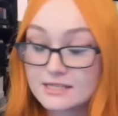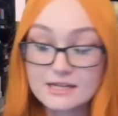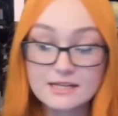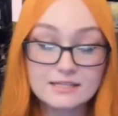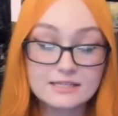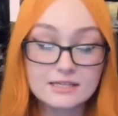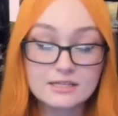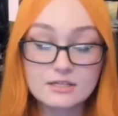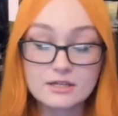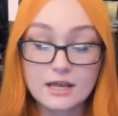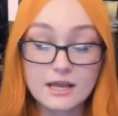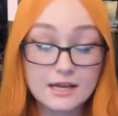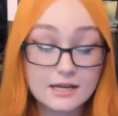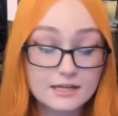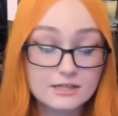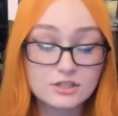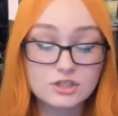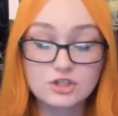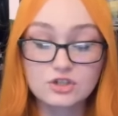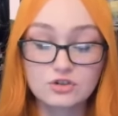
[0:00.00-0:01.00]
And it's, it
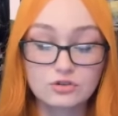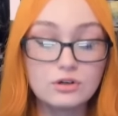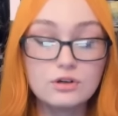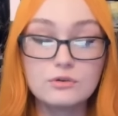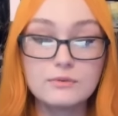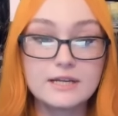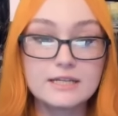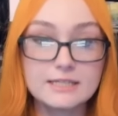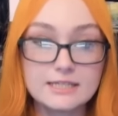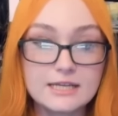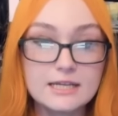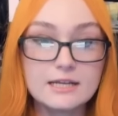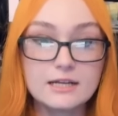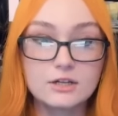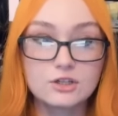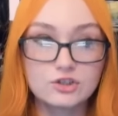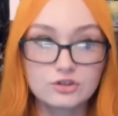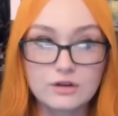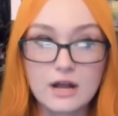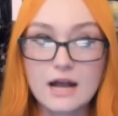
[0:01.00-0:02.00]
is true, it did
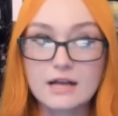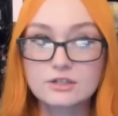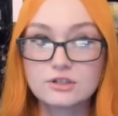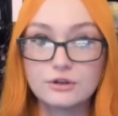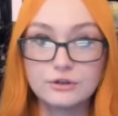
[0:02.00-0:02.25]
attract